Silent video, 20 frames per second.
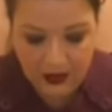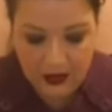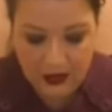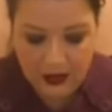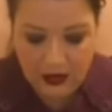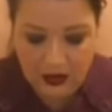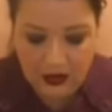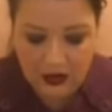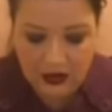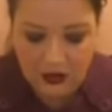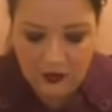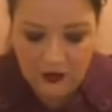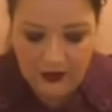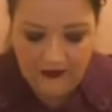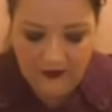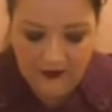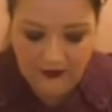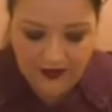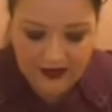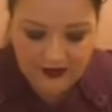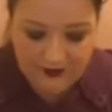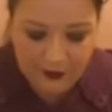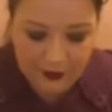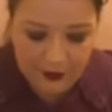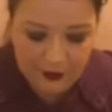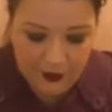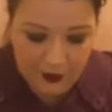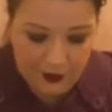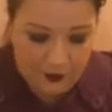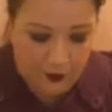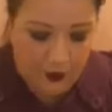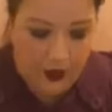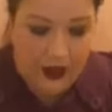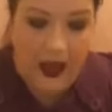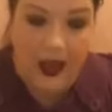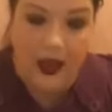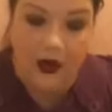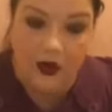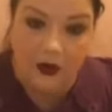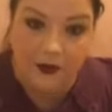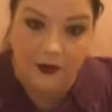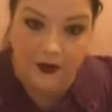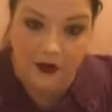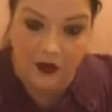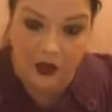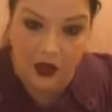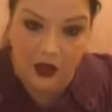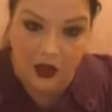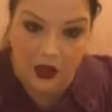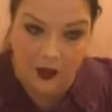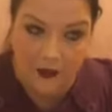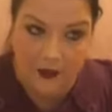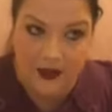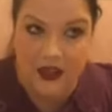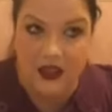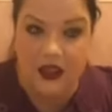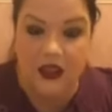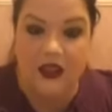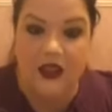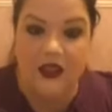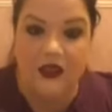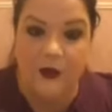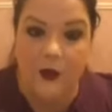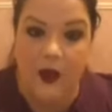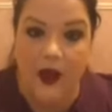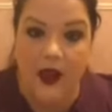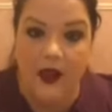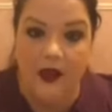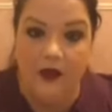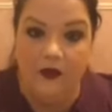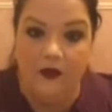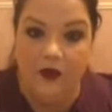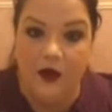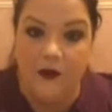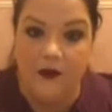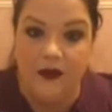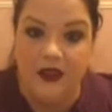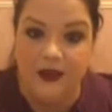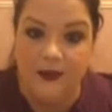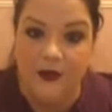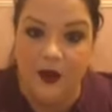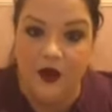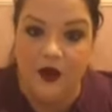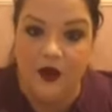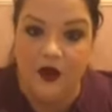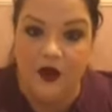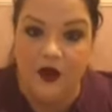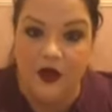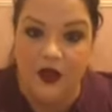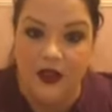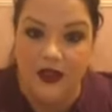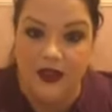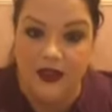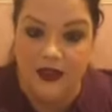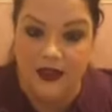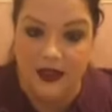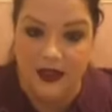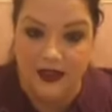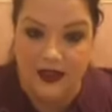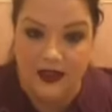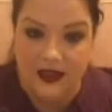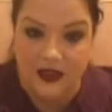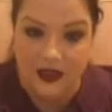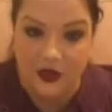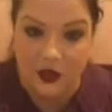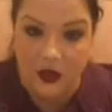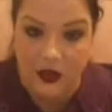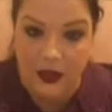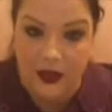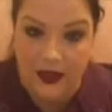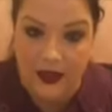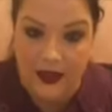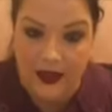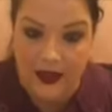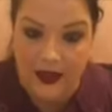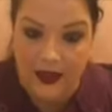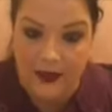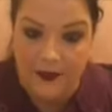They do have a Facebook group. We are going to be running a competition as well from tomorrow until next Sunday.